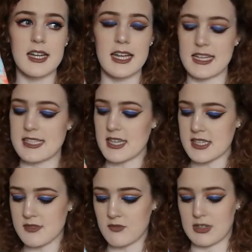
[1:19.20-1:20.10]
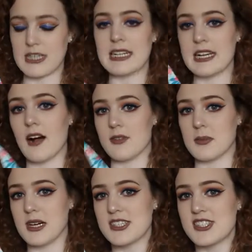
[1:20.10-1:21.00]
it doesn't really cover
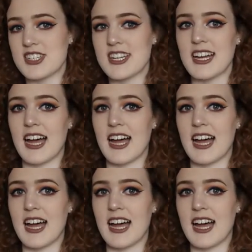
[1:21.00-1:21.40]
much,